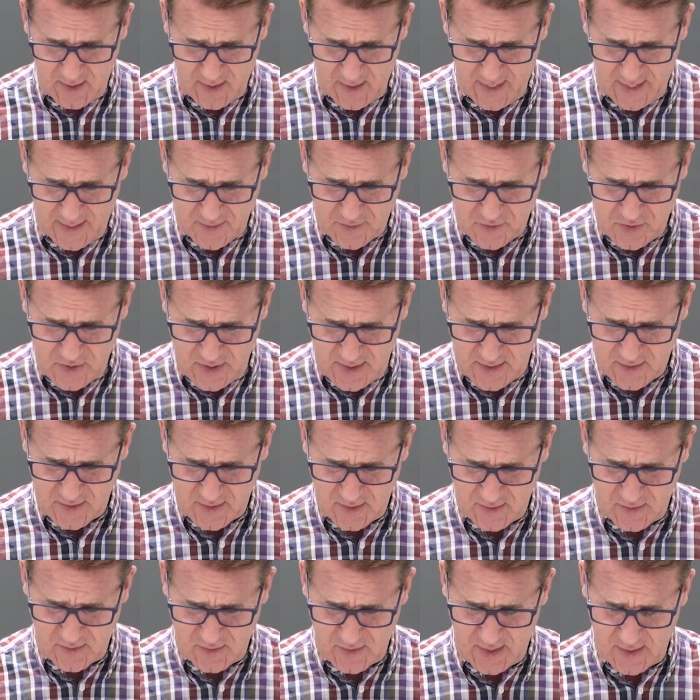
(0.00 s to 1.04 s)
And
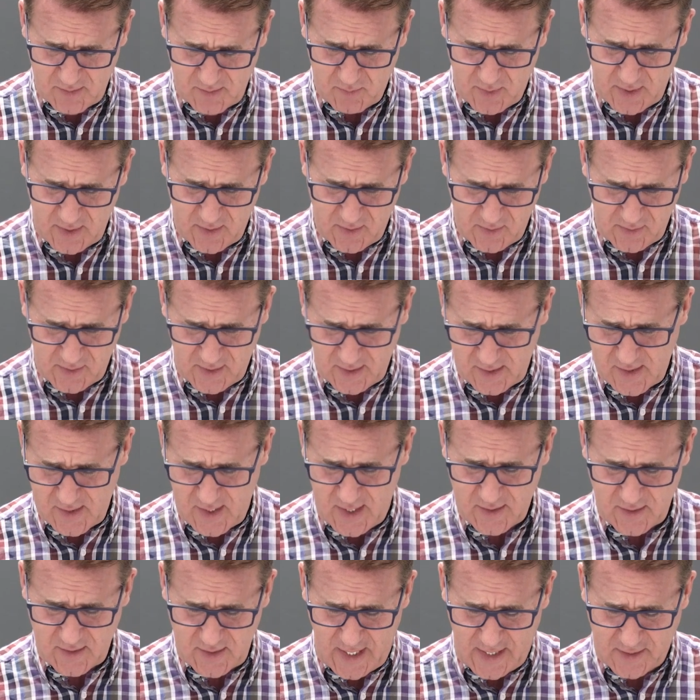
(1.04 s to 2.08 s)
Jesus said, but look at
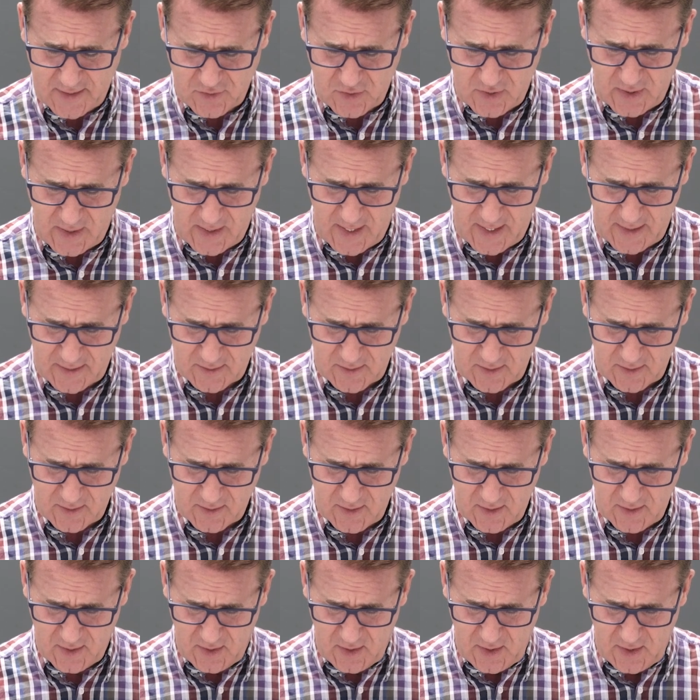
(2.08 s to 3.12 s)
that tax collector.
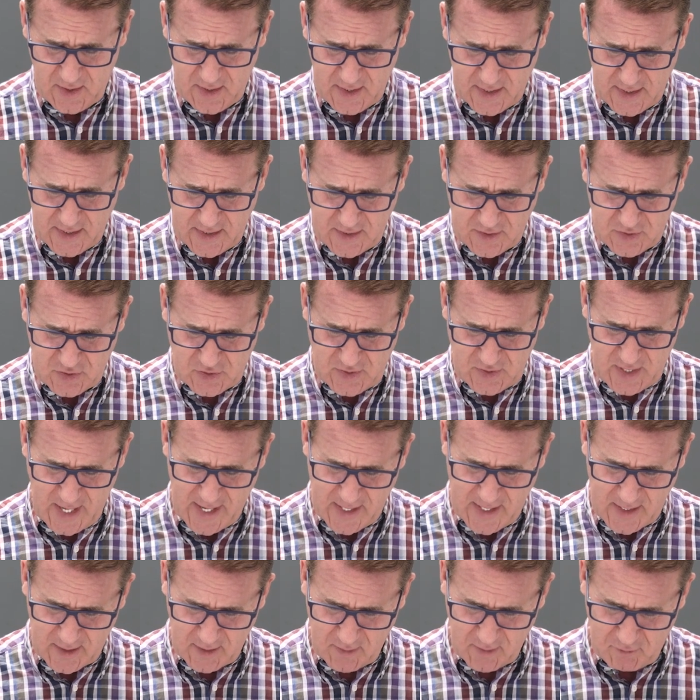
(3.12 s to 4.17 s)
He's
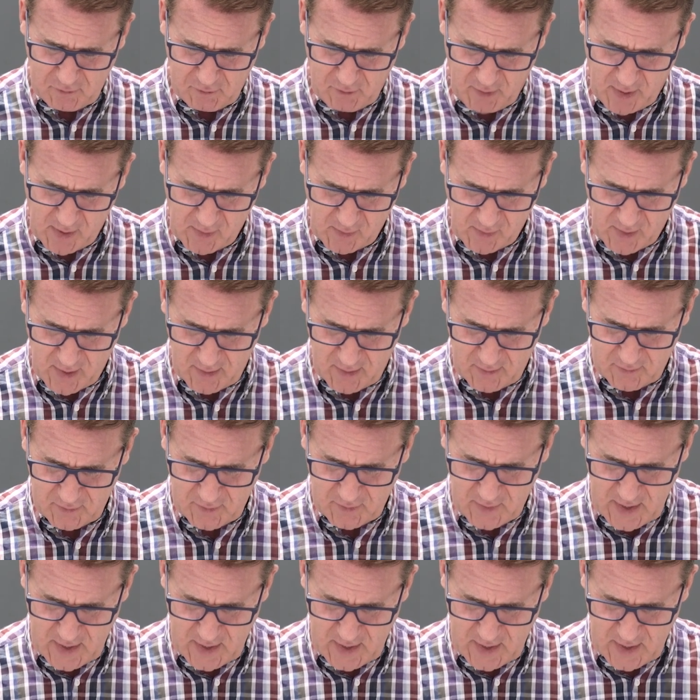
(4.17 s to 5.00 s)
standing afar off.